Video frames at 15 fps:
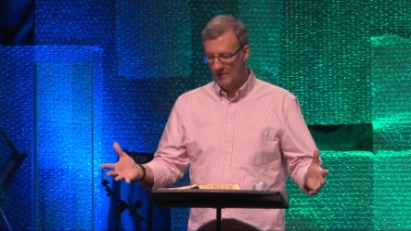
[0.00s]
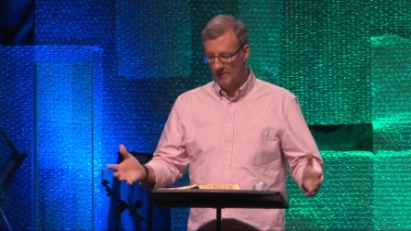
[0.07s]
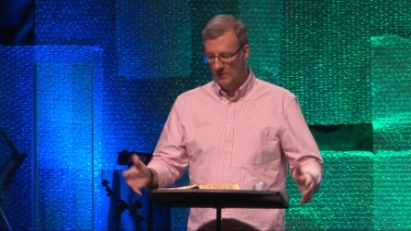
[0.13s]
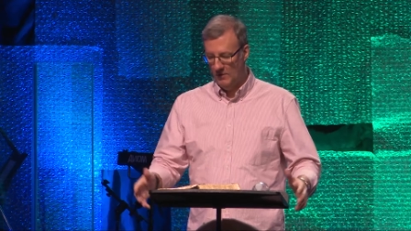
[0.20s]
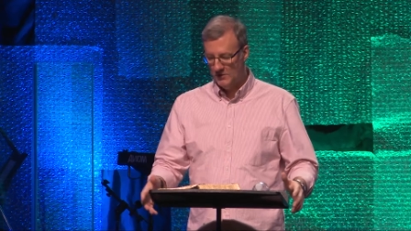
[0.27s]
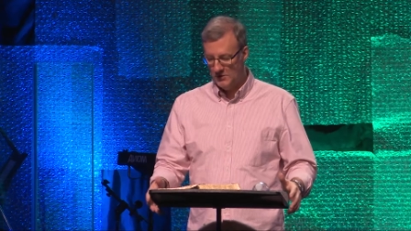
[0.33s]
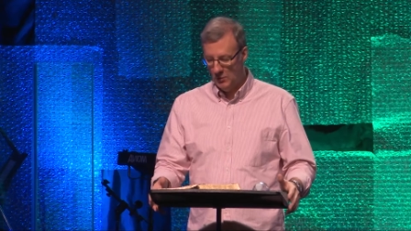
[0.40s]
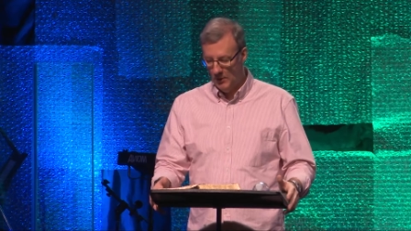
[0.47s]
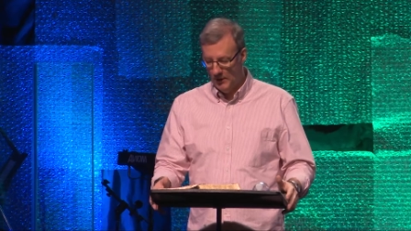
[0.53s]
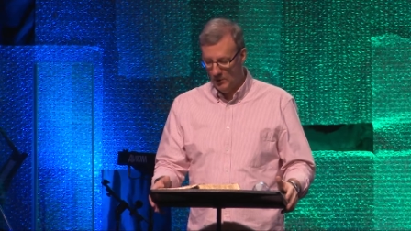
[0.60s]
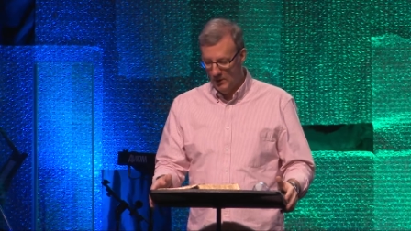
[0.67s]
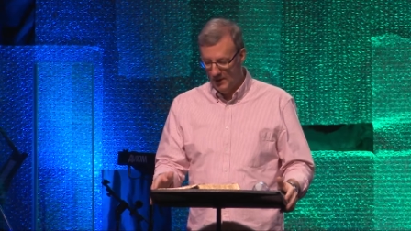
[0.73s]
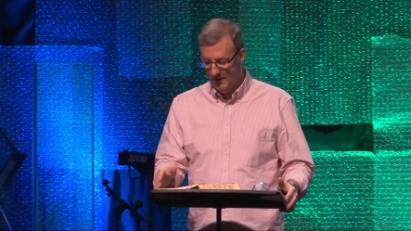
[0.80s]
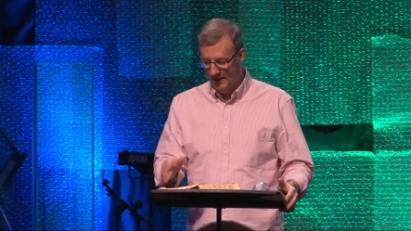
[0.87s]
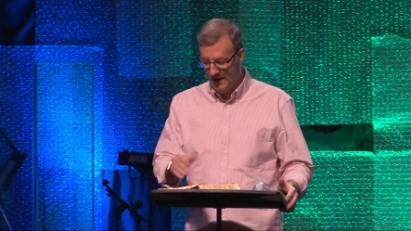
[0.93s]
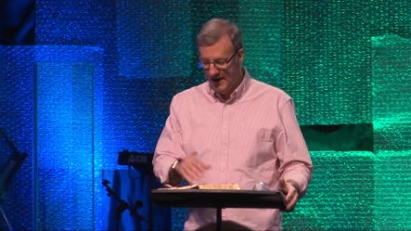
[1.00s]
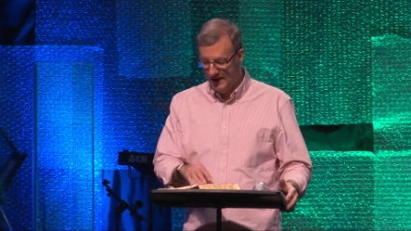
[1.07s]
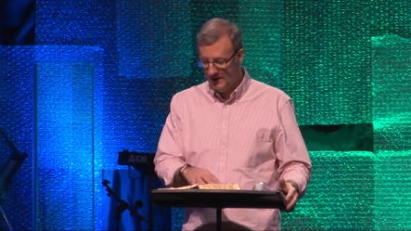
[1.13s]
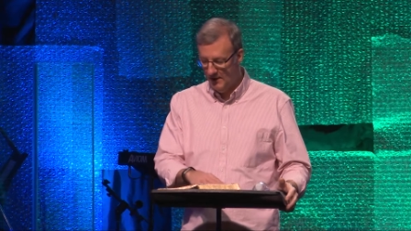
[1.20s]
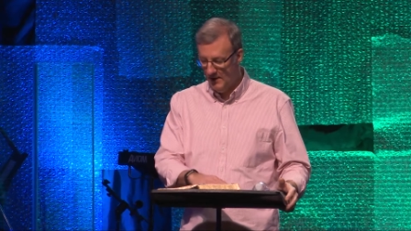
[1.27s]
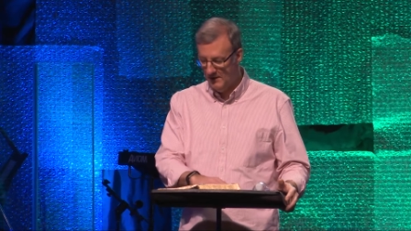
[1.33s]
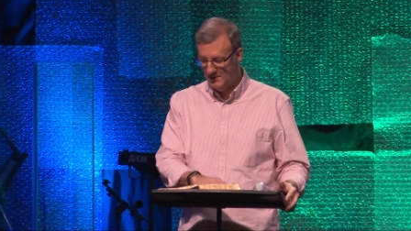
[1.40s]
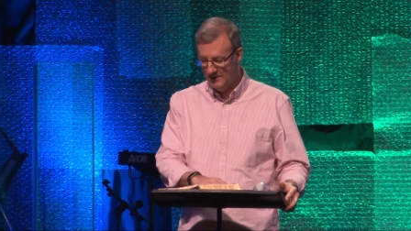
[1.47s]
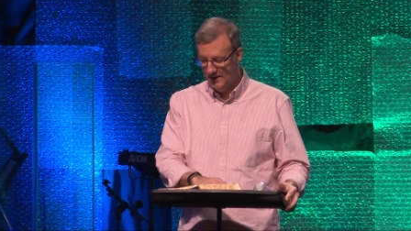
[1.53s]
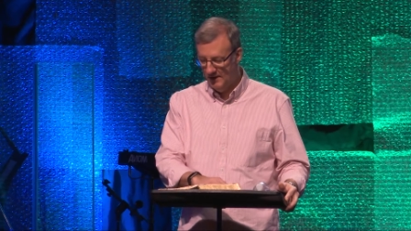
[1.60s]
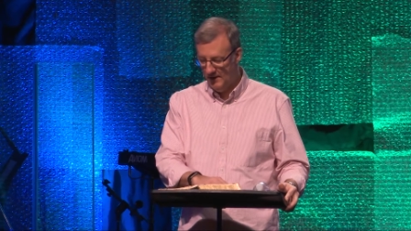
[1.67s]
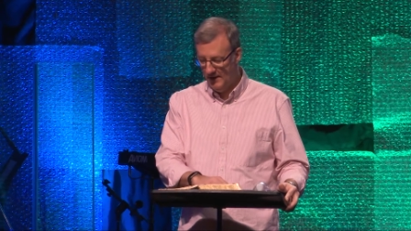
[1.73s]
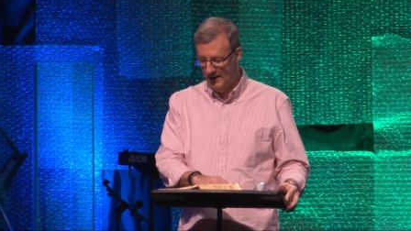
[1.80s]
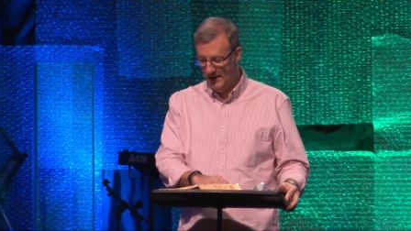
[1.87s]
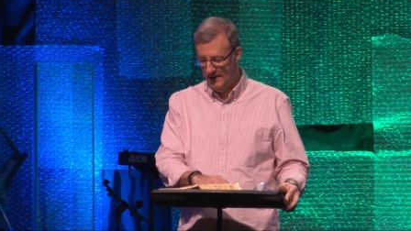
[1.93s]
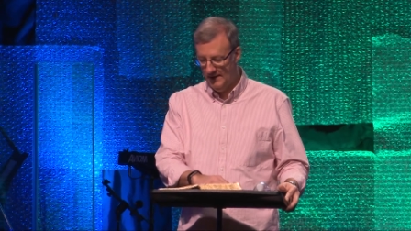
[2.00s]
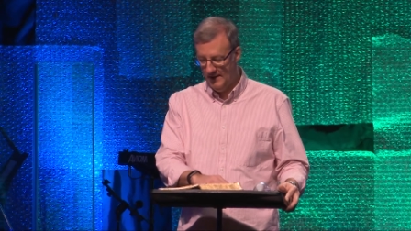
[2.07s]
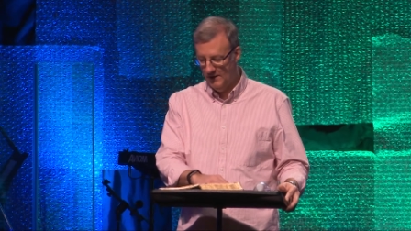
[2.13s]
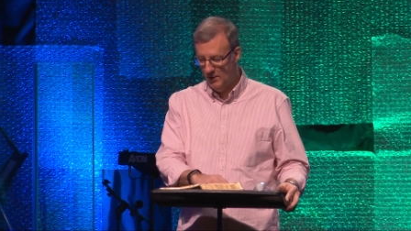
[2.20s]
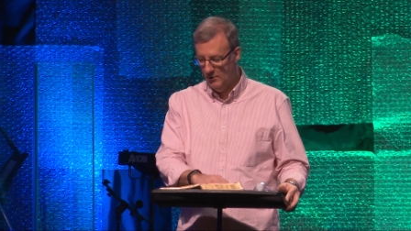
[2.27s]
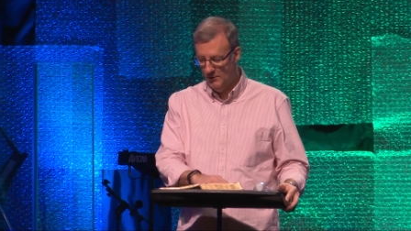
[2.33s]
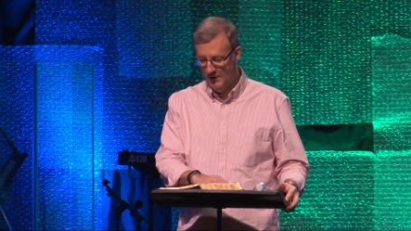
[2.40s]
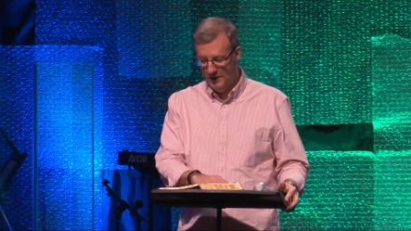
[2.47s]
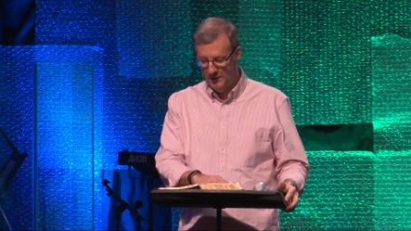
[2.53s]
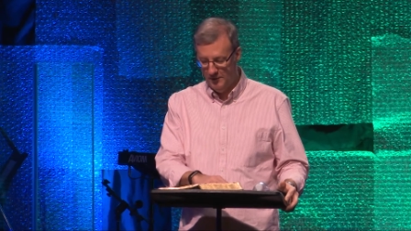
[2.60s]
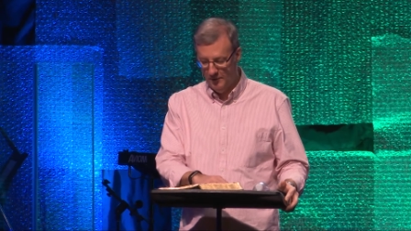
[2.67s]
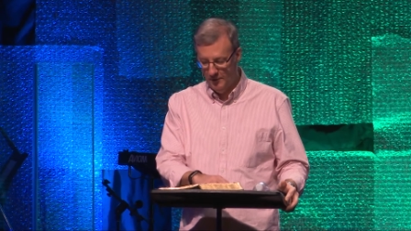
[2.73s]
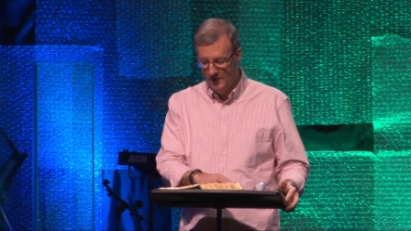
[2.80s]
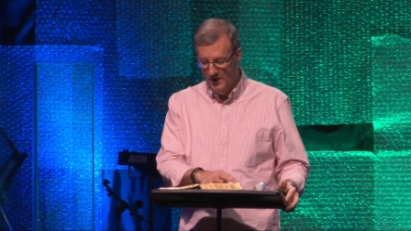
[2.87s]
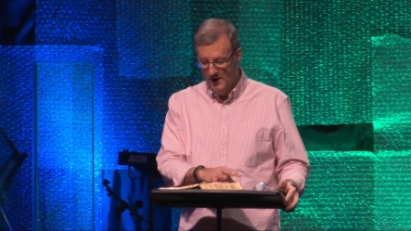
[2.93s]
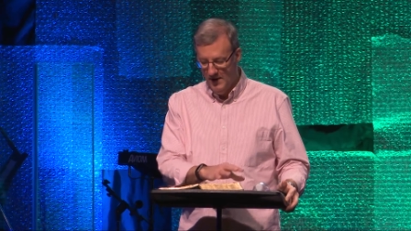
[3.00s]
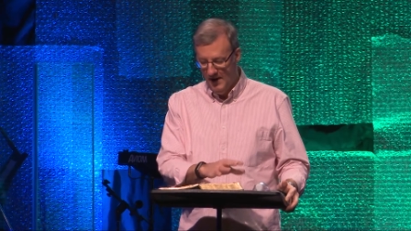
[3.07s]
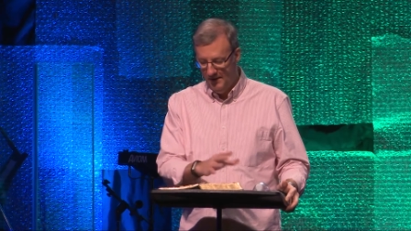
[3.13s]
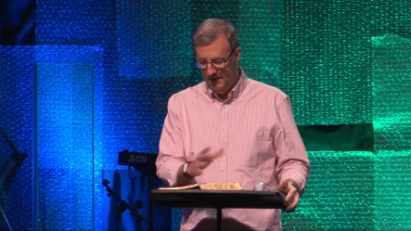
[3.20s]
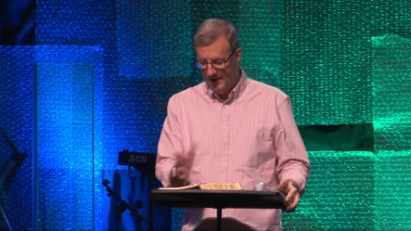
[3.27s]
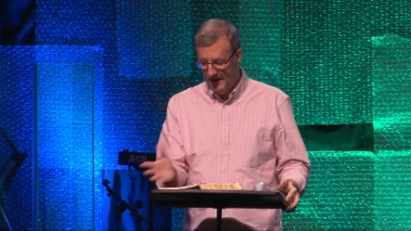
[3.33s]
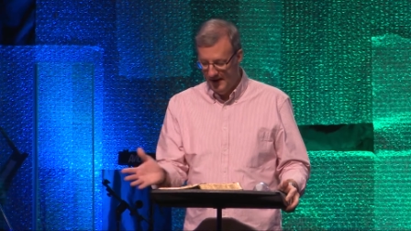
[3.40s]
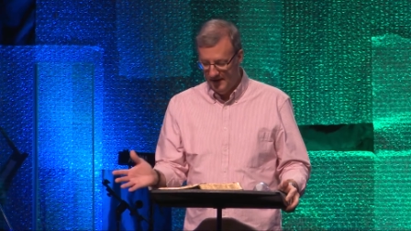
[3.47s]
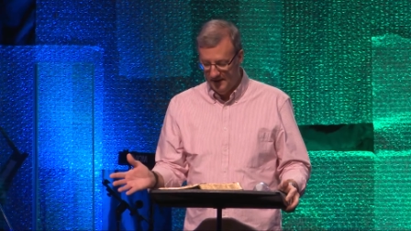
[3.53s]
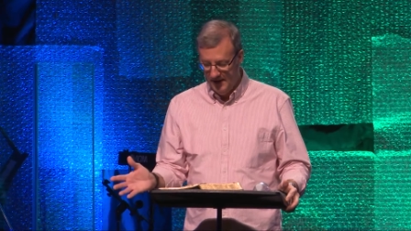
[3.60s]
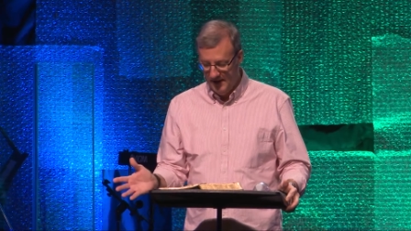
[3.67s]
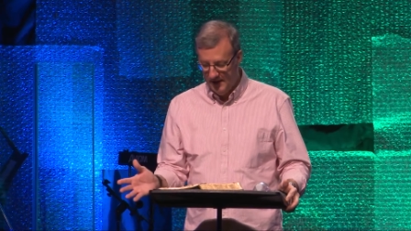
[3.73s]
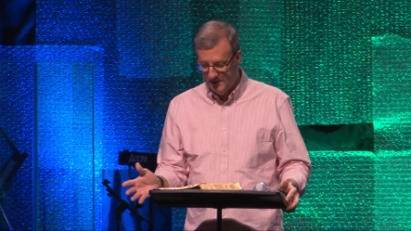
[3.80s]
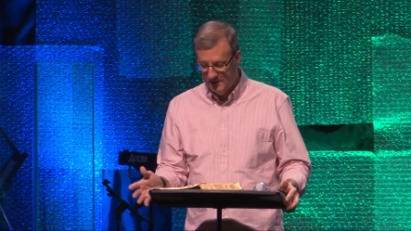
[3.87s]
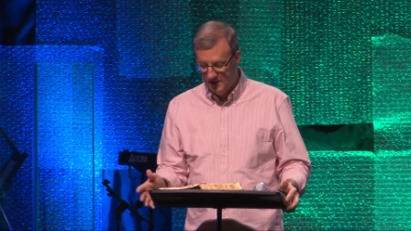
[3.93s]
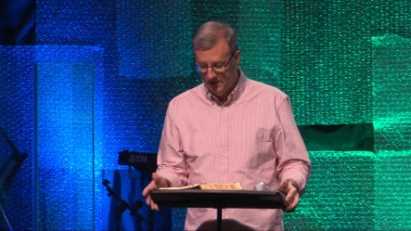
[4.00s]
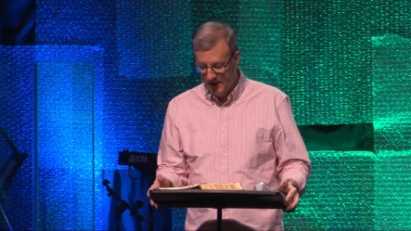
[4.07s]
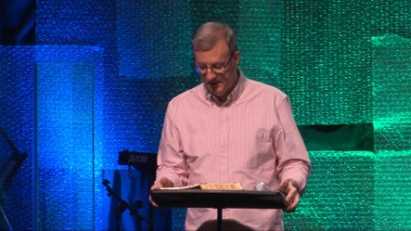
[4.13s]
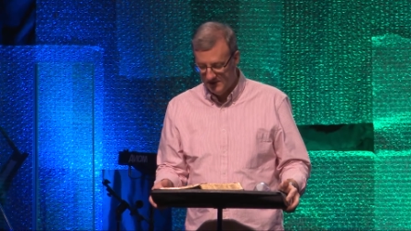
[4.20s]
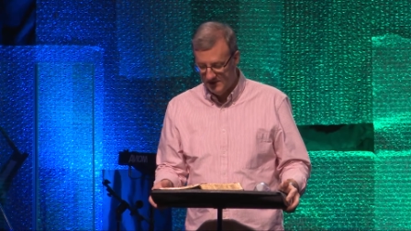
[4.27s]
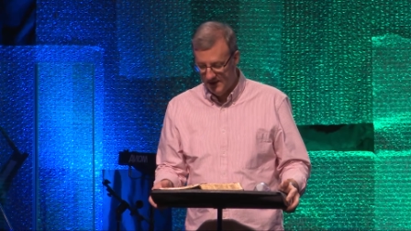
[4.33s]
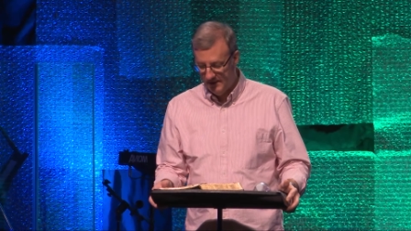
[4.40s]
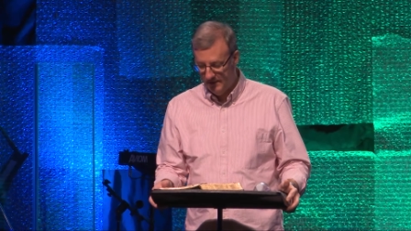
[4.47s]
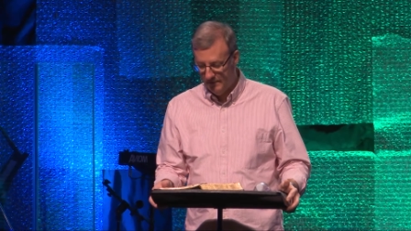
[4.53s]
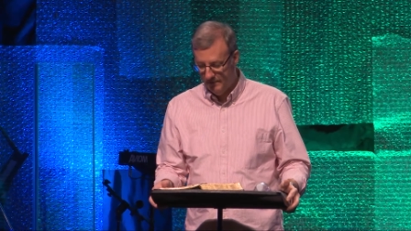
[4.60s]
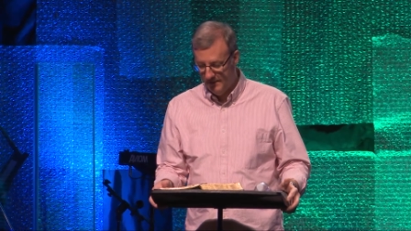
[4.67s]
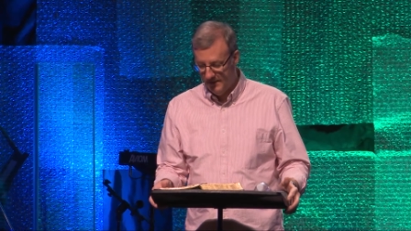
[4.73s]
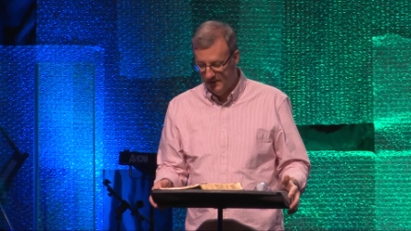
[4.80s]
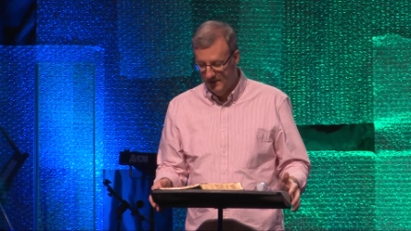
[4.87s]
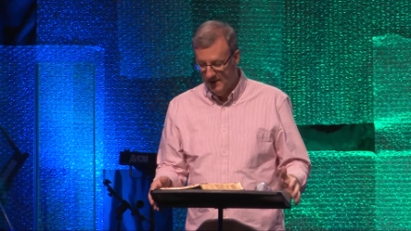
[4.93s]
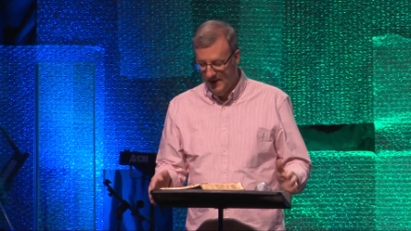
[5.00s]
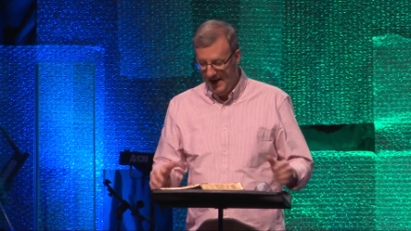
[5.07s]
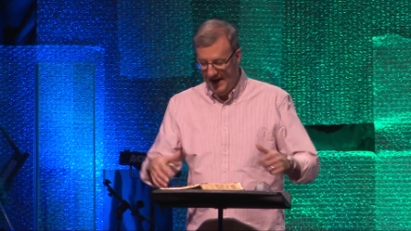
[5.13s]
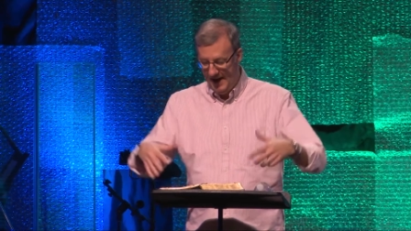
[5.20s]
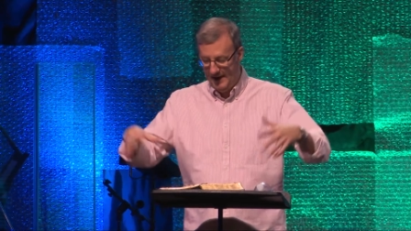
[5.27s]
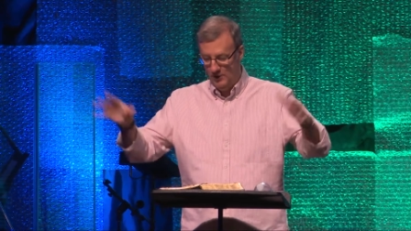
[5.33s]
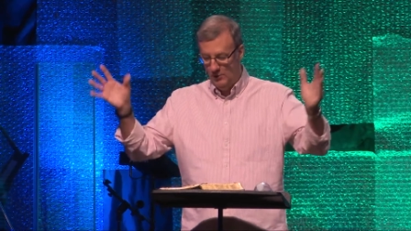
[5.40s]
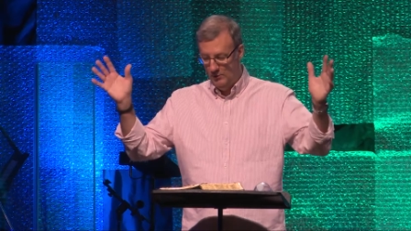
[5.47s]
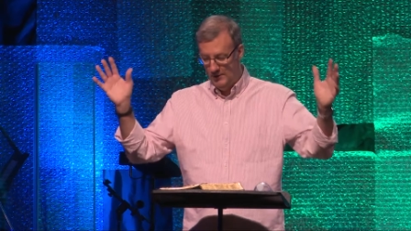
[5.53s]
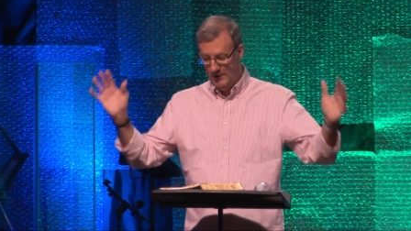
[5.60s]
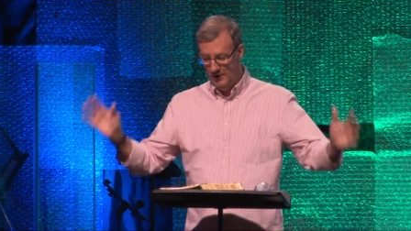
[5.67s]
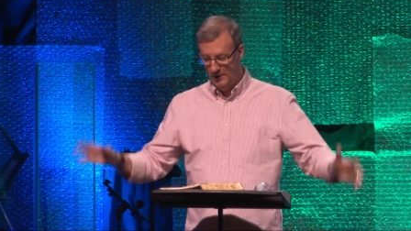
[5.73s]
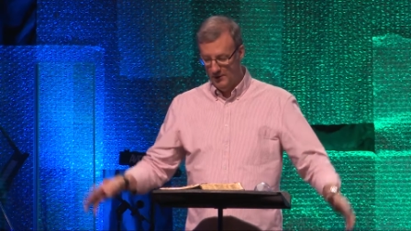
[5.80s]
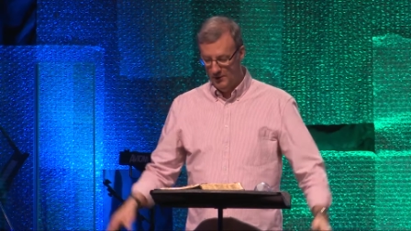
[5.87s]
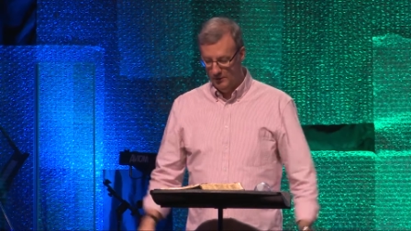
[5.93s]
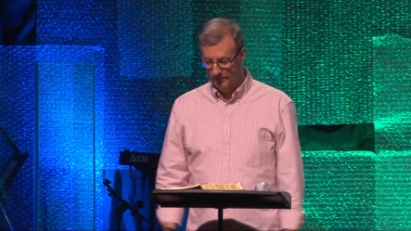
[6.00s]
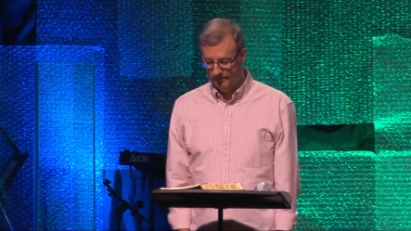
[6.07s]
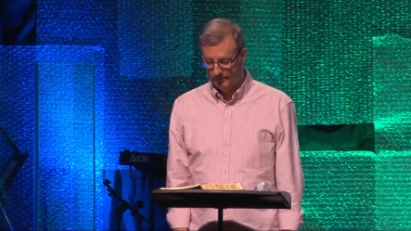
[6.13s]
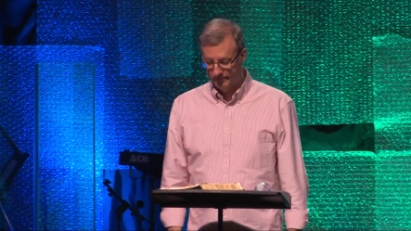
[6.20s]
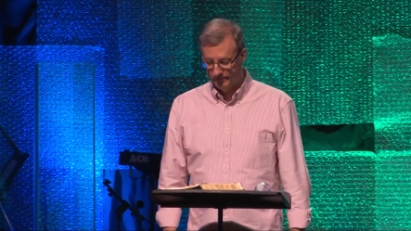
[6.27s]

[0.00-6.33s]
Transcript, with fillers: Verse 21 The eye cannot say to the hand, I don't need you, and the hand, head cannot say to the feet, I don't need you.